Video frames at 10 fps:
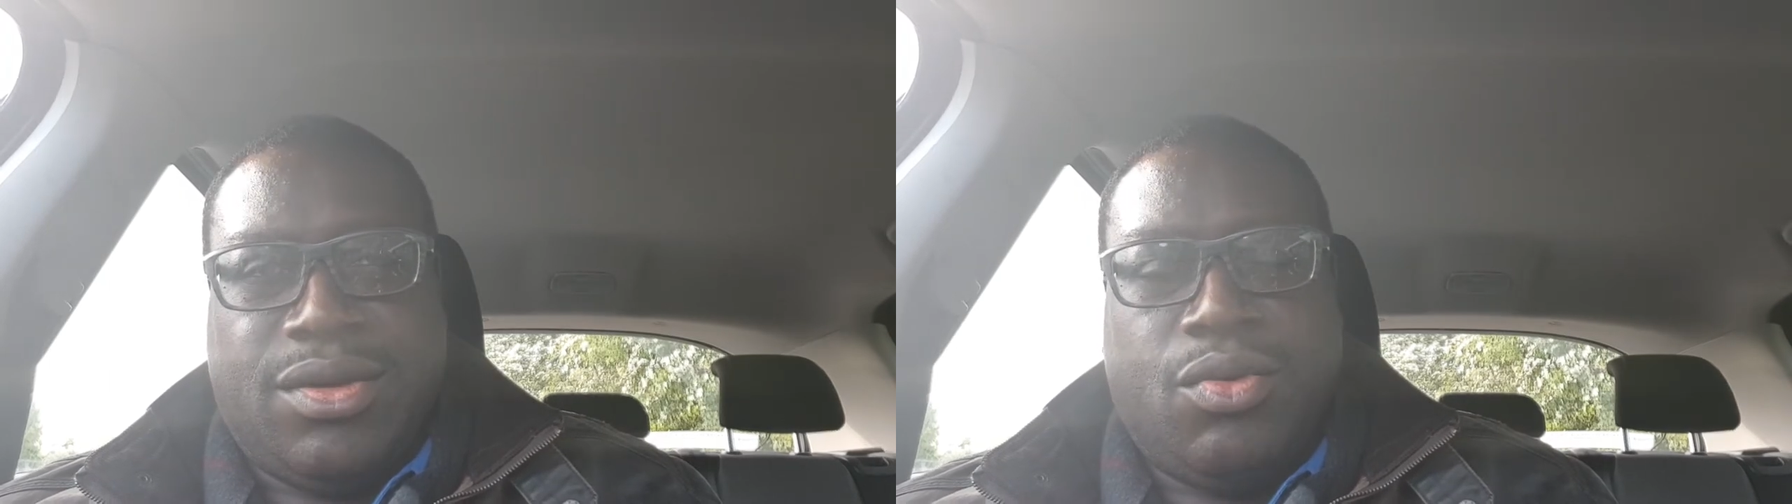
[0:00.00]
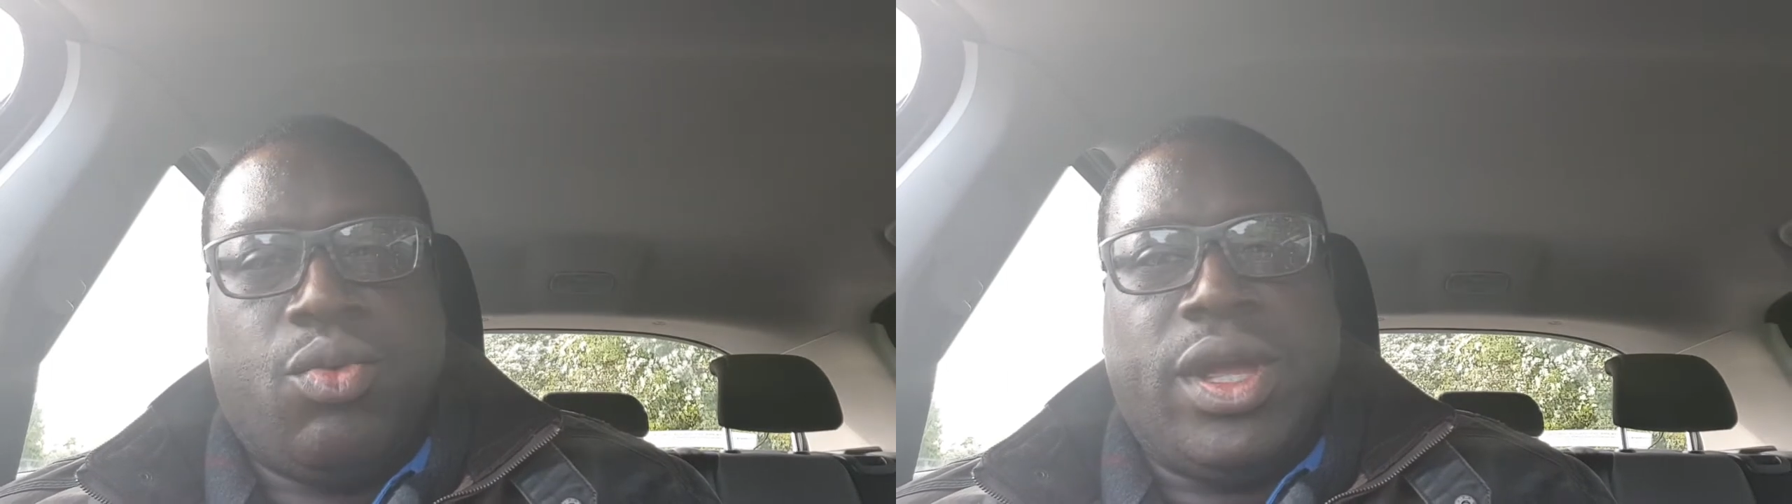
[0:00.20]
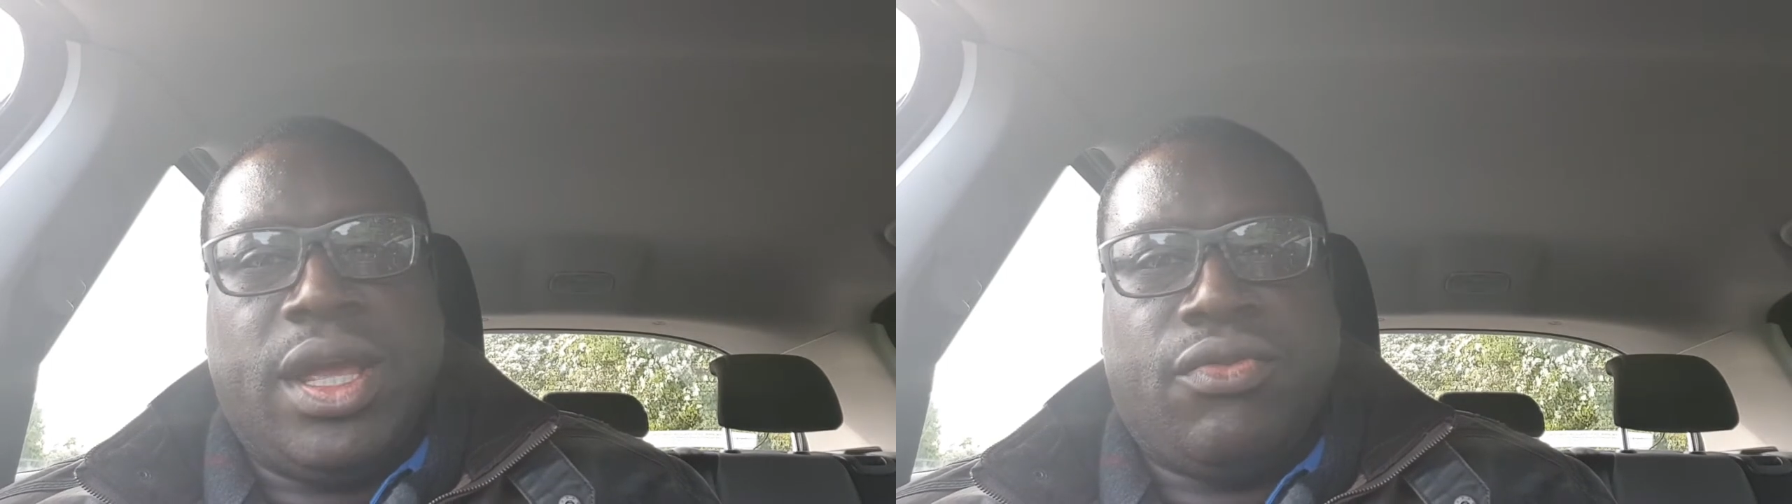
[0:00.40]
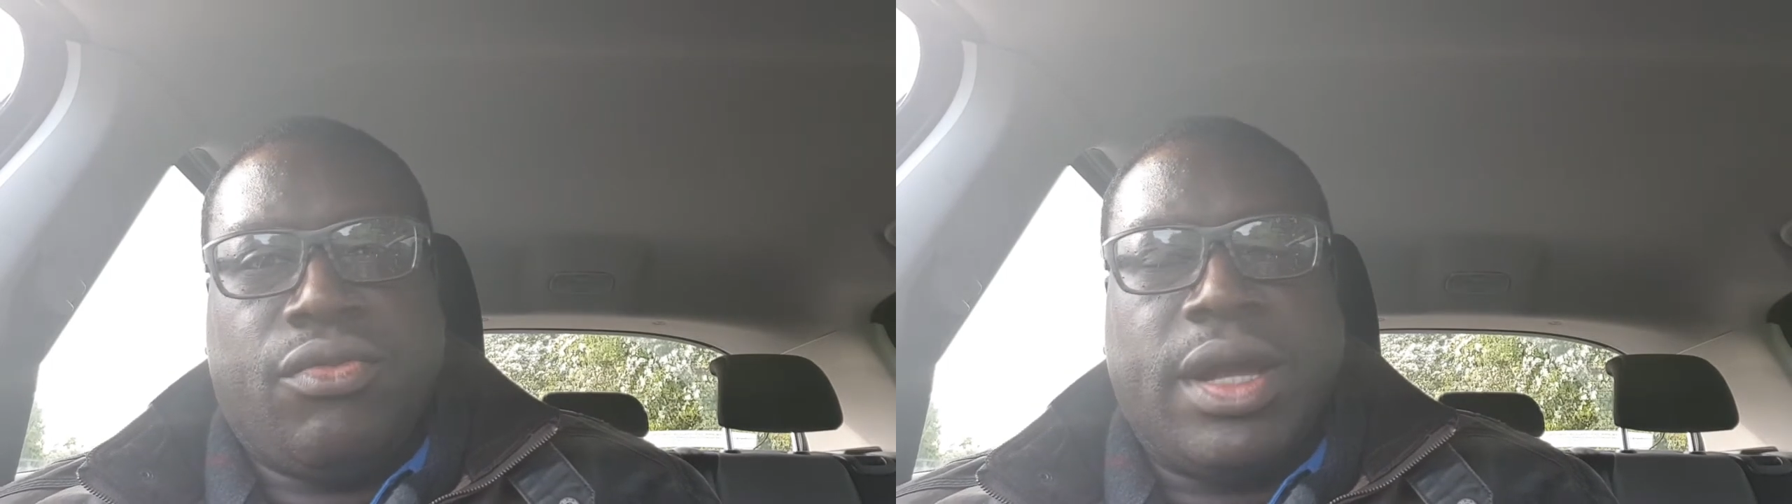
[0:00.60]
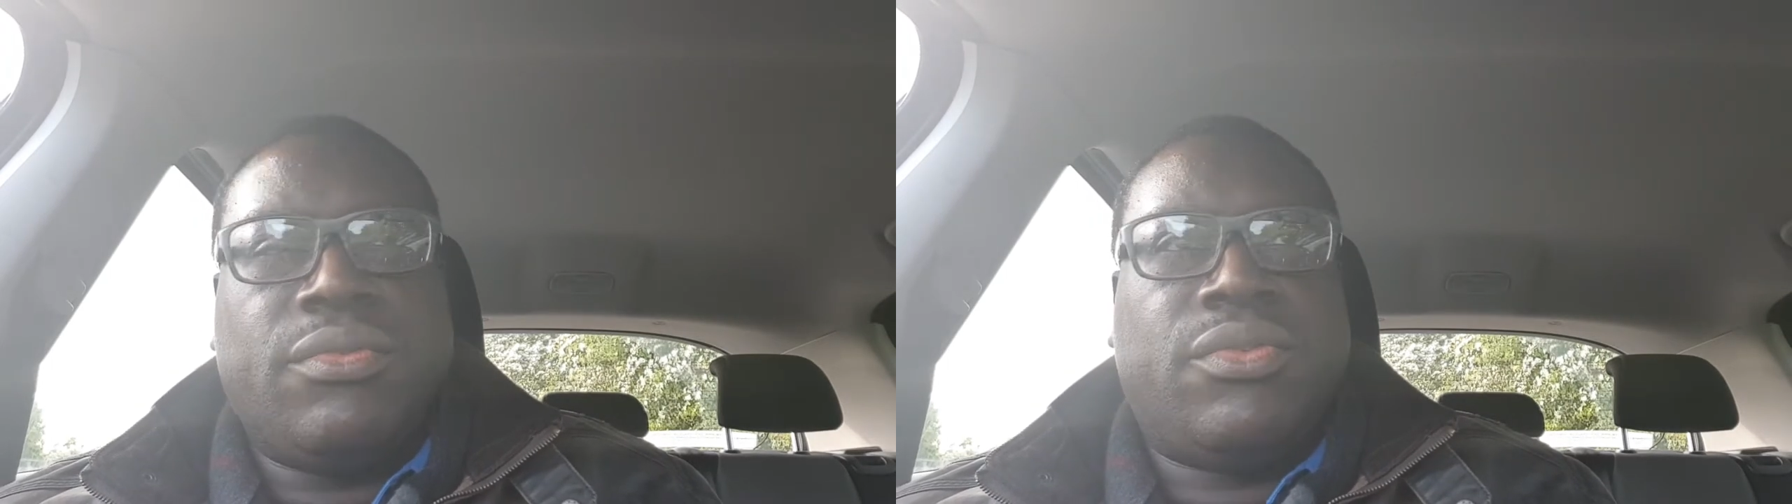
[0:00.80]
we have
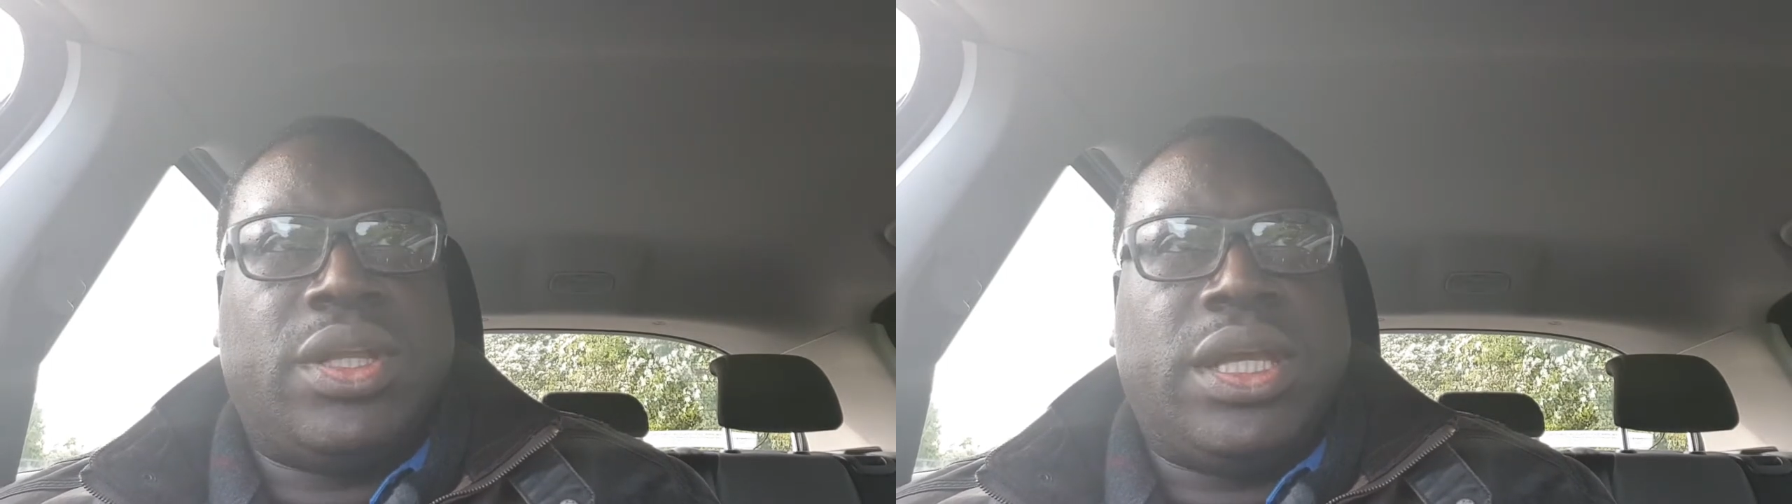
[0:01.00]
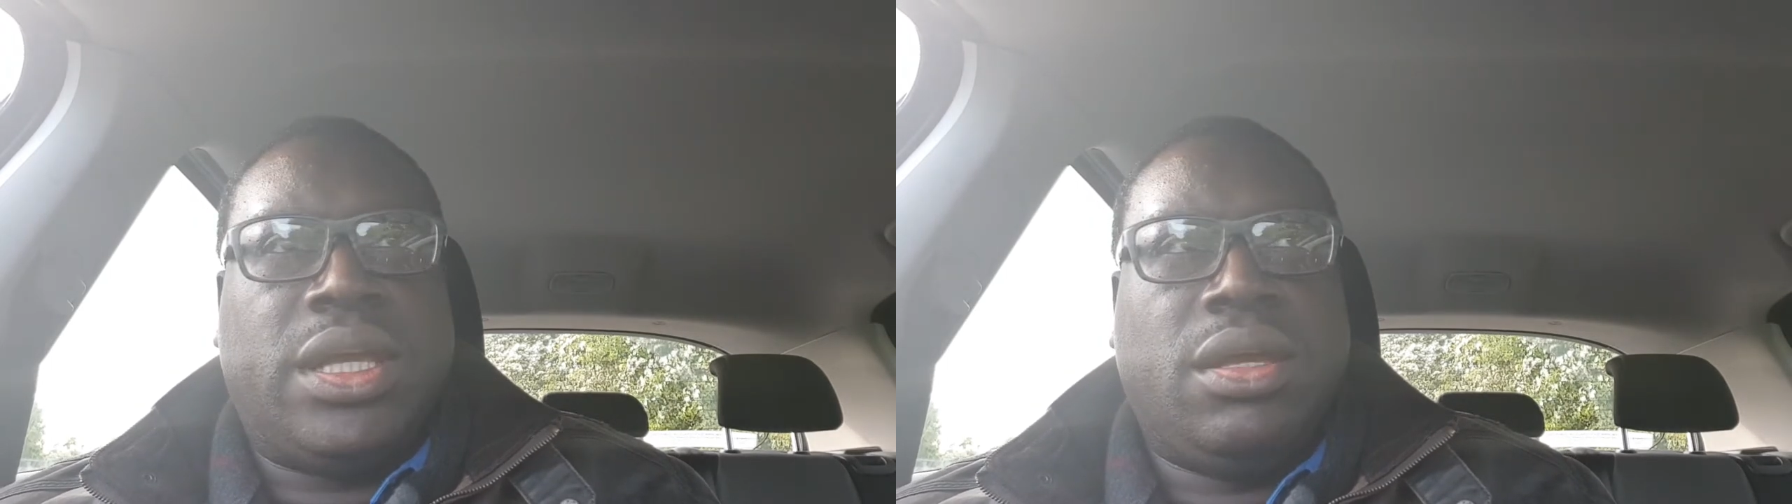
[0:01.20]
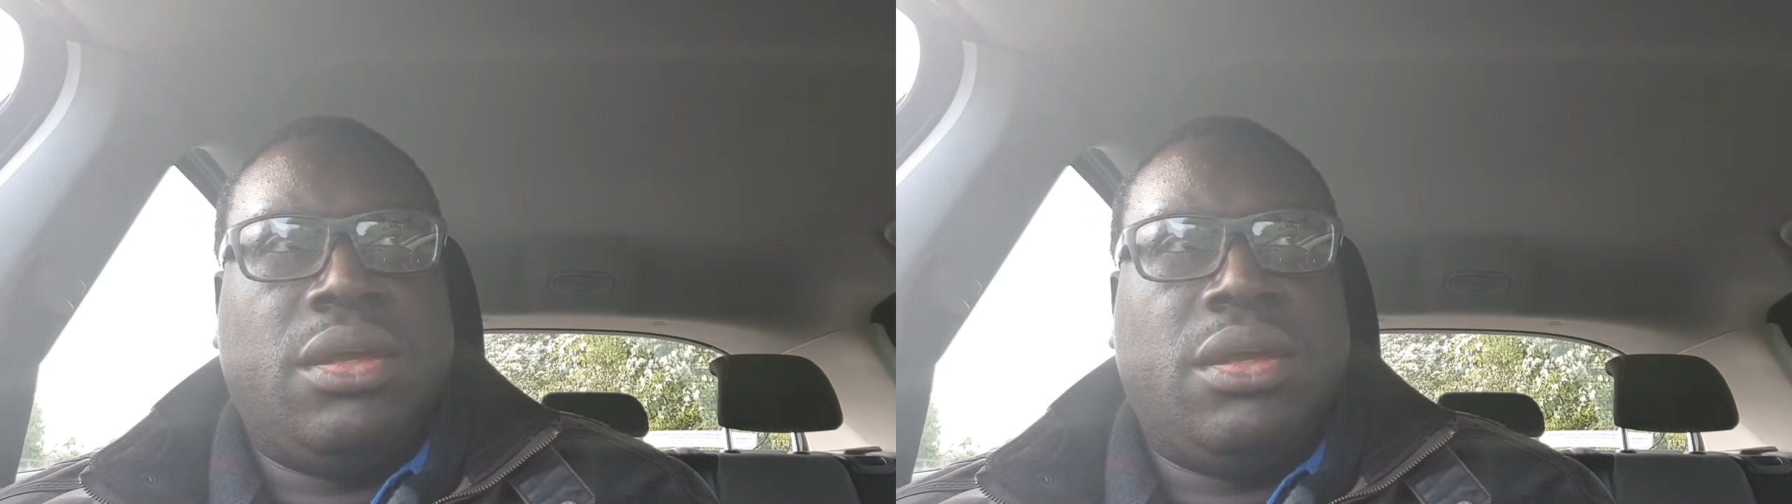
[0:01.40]
rightfully